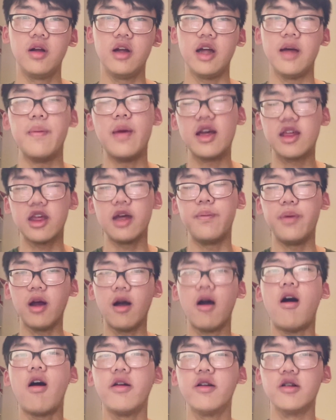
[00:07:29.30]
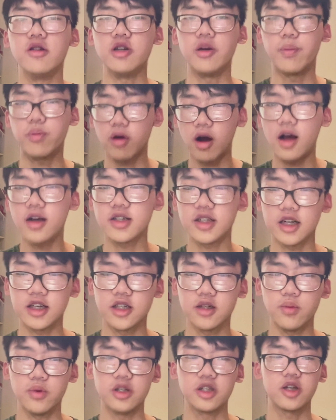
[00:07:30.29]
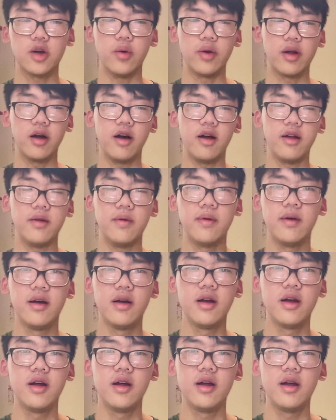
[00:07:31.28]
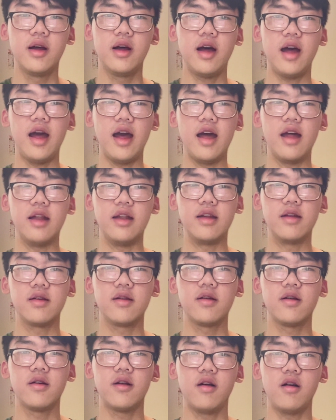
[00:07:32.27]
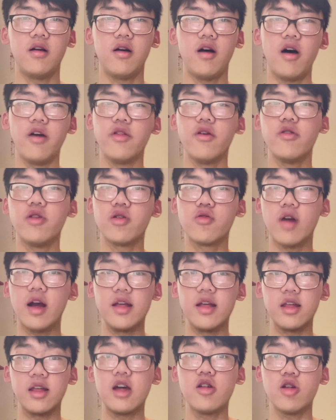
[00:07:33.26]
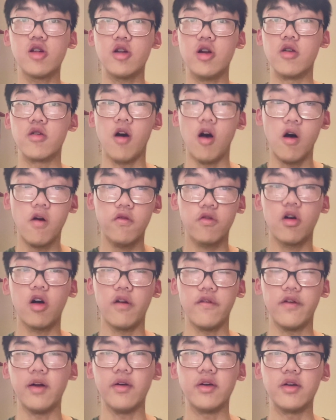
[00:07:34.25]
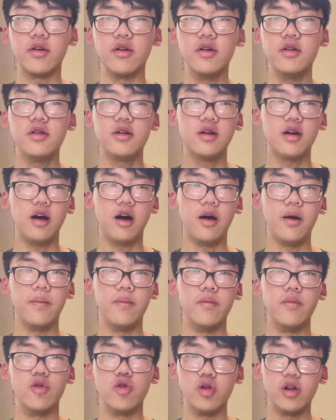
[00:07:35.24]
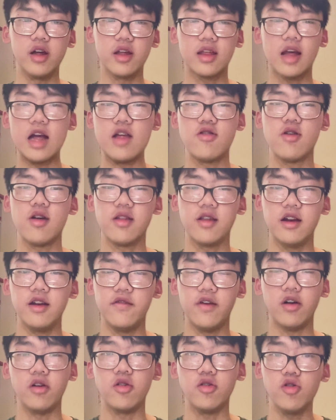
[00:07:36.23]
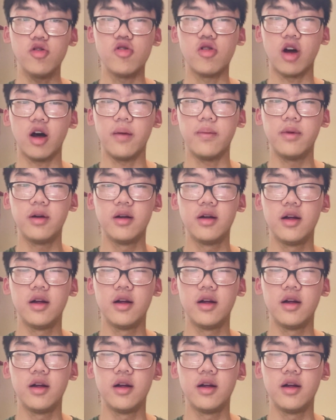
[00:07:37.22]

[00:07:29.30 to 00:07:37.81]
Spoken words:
makes it a bit harder to process what's going on. And although the translation is overall very good, Julia Sanchez did a very good job.